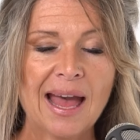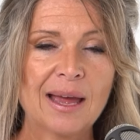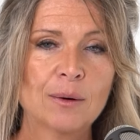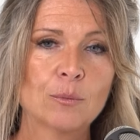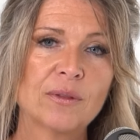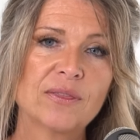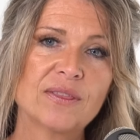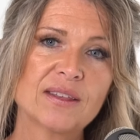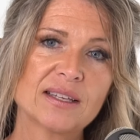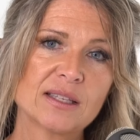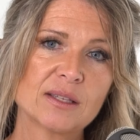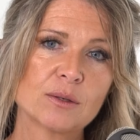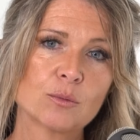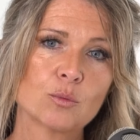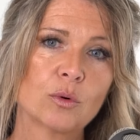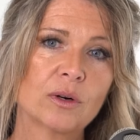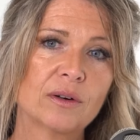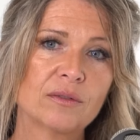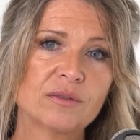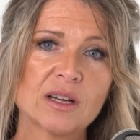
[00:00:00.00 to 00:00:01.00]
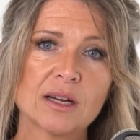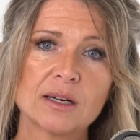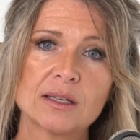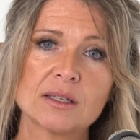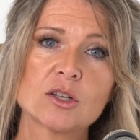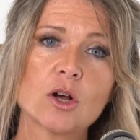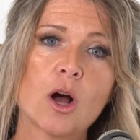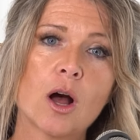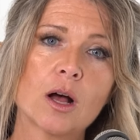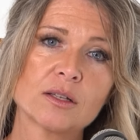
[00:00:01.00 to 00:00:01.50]
And what this would have done
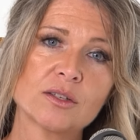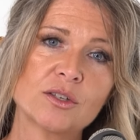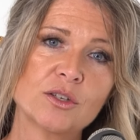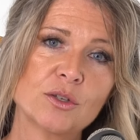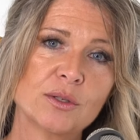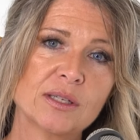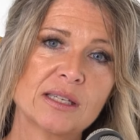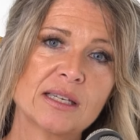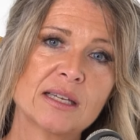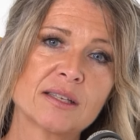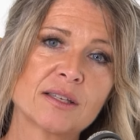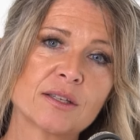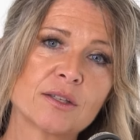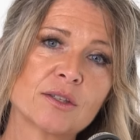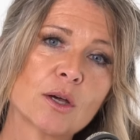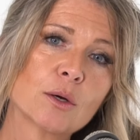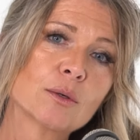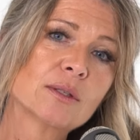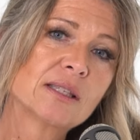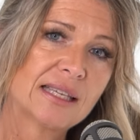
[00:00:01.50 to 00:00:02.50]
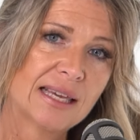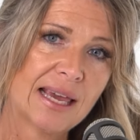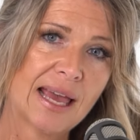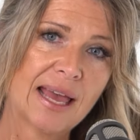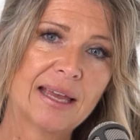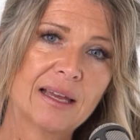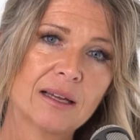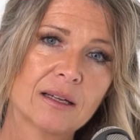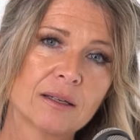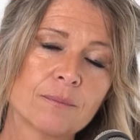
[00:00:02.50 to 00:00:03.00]
is caused you to
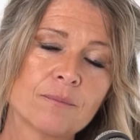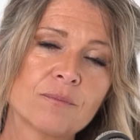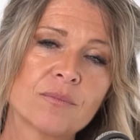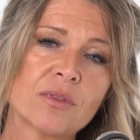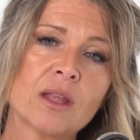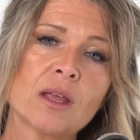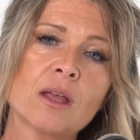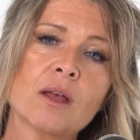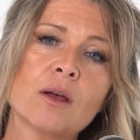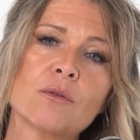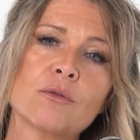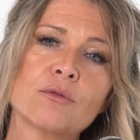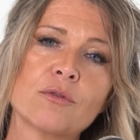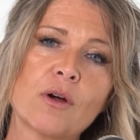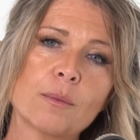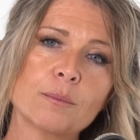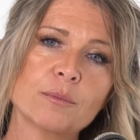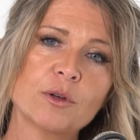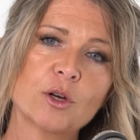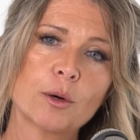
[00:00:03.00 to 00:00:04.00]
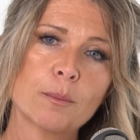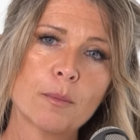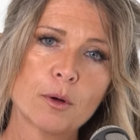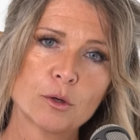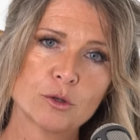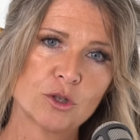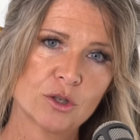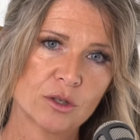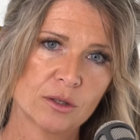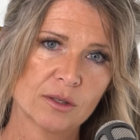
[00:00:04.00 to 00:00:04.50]
disassociate from your
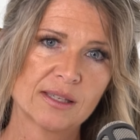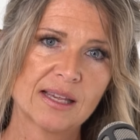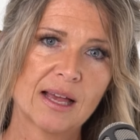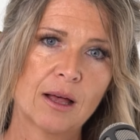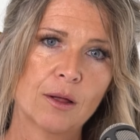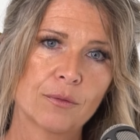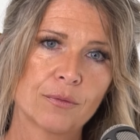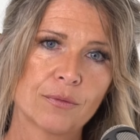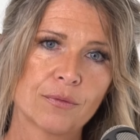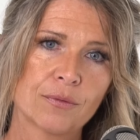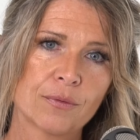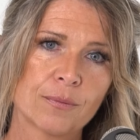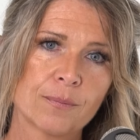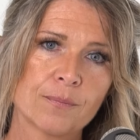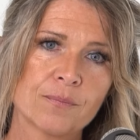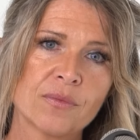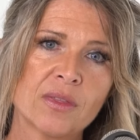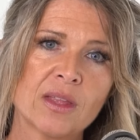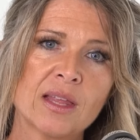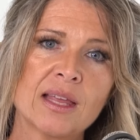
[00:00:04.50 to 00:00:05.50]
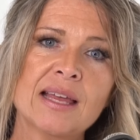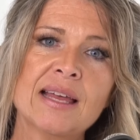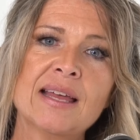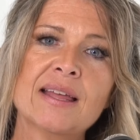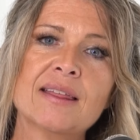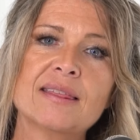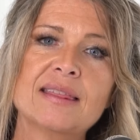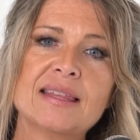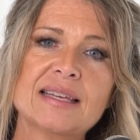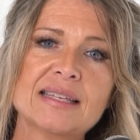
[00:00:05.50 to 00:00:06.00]
emotional self.
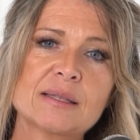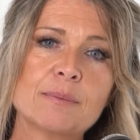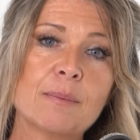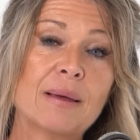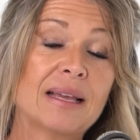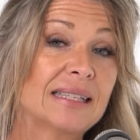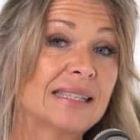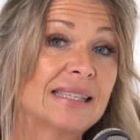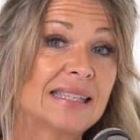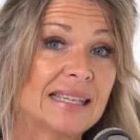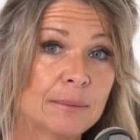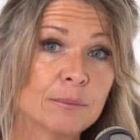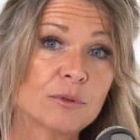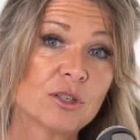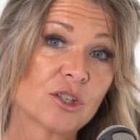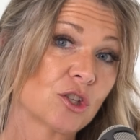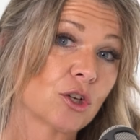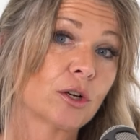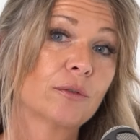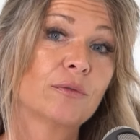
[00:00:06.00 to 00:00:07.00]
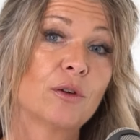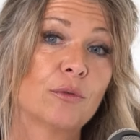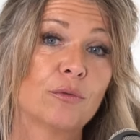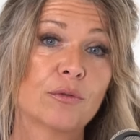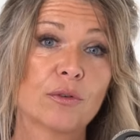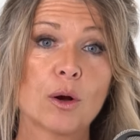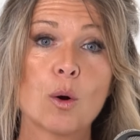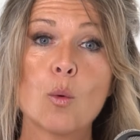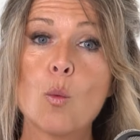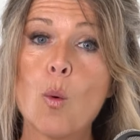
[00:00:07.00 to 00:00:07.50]
This may seem to serve you
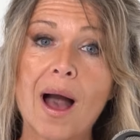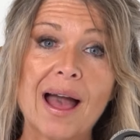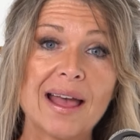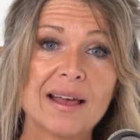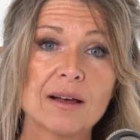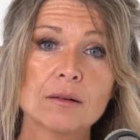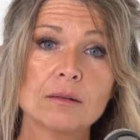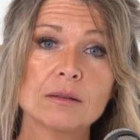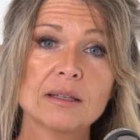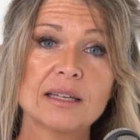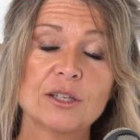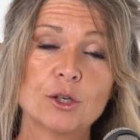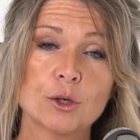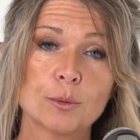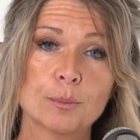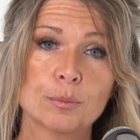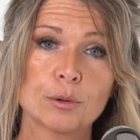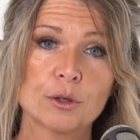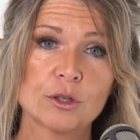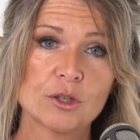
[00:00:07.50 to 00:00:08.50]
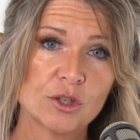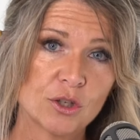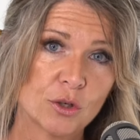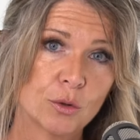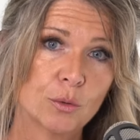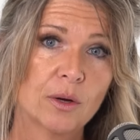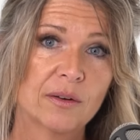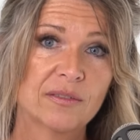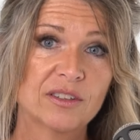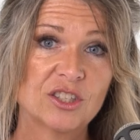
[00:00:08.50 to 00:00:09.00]
for a while in your
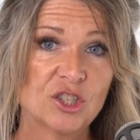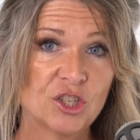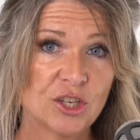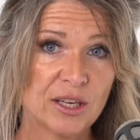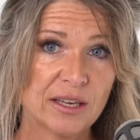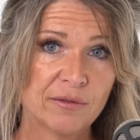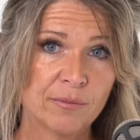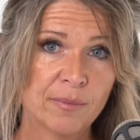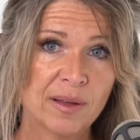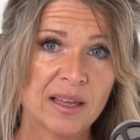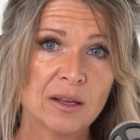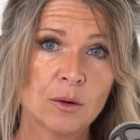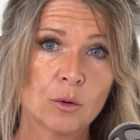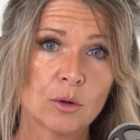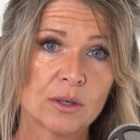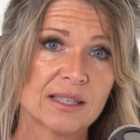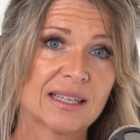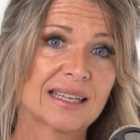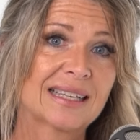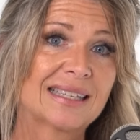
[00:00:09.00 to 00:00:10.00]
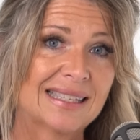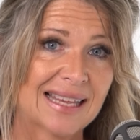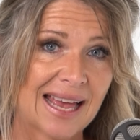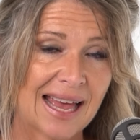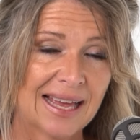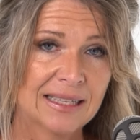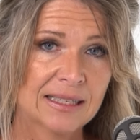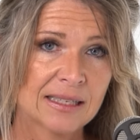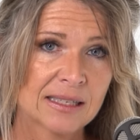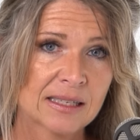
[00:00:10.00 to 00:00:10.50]
pursuit of achievement or
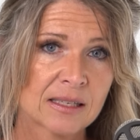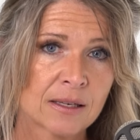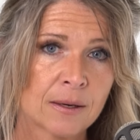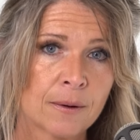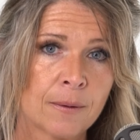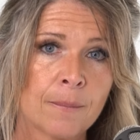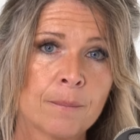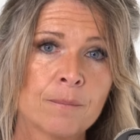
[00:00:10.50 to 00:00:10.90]
success,